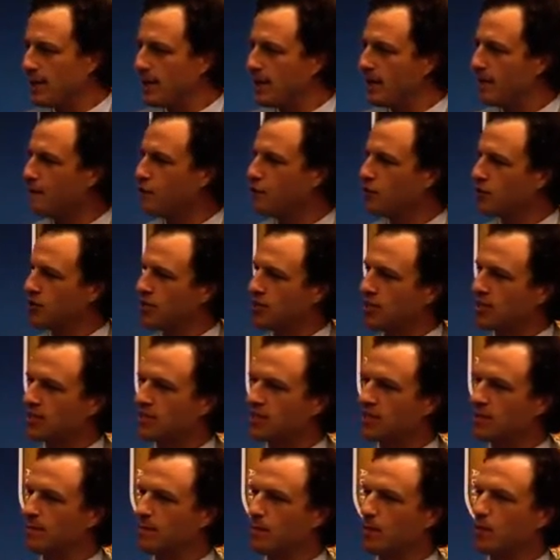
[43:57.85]
If you see a
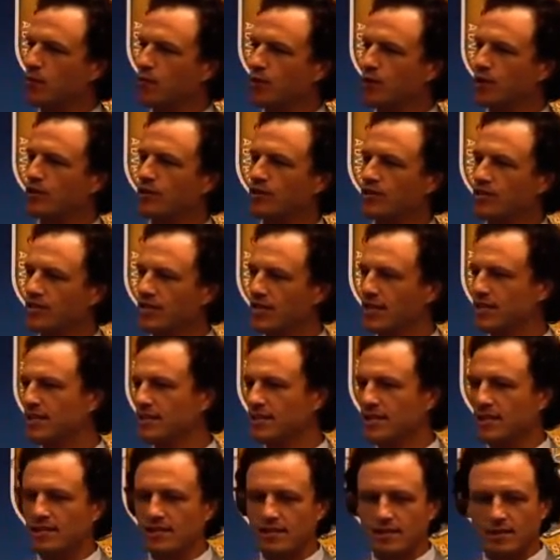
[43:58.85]
simple renal
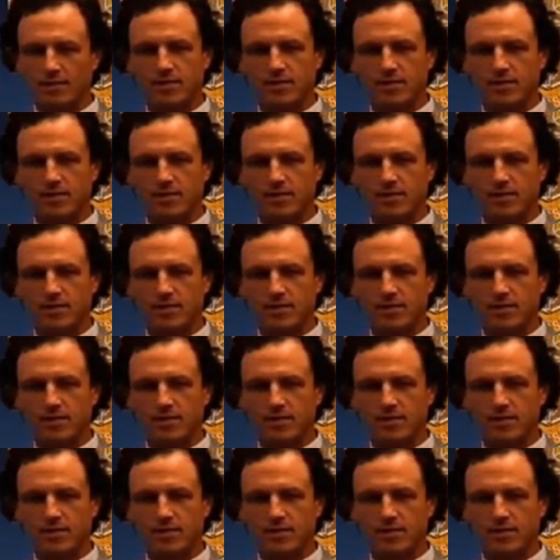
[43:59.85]
cyst on some